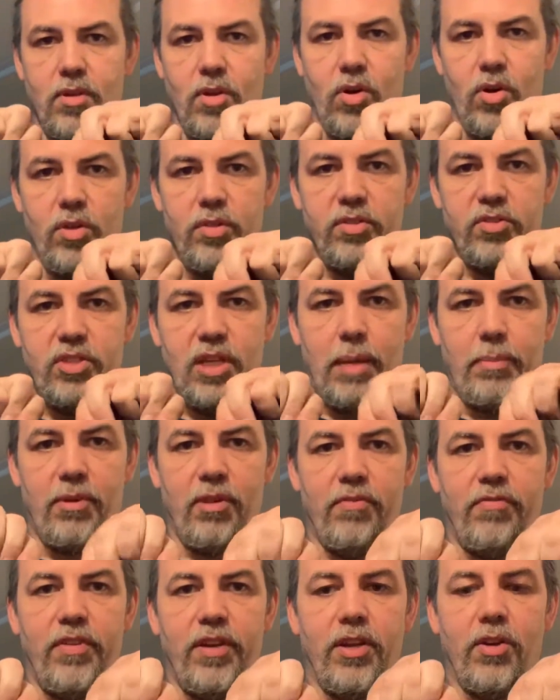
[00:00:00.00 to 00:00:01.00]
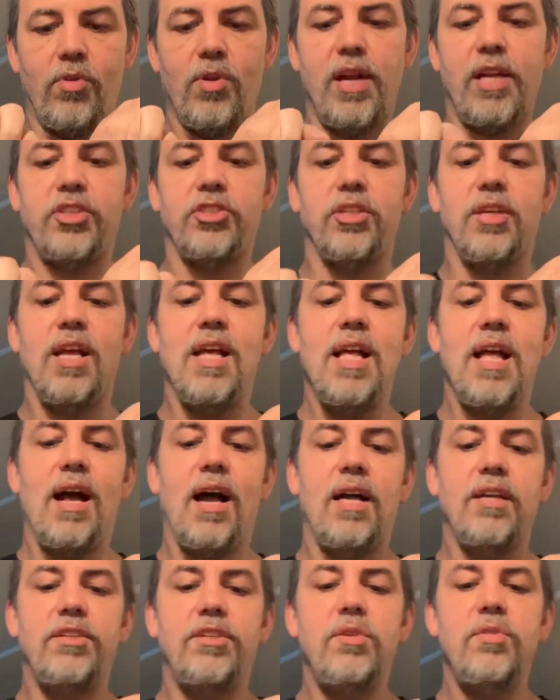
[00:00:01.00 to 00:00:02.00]
are in the same configuration.
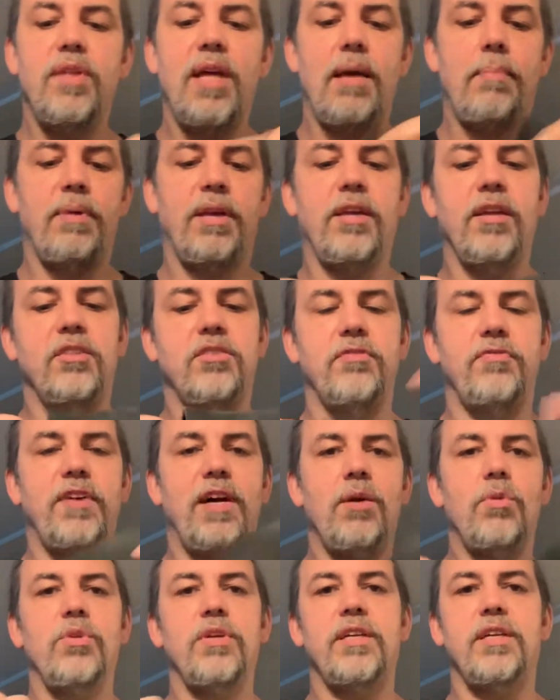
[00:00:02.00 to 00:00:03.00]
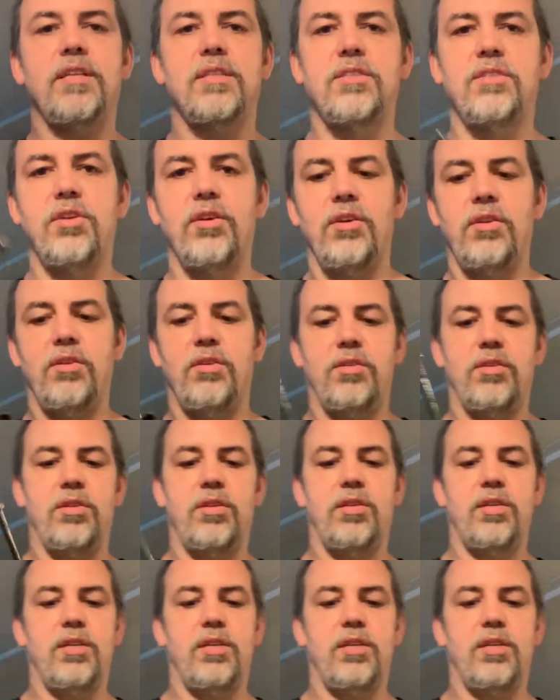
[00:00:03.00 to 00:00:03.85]
I do that because if I were to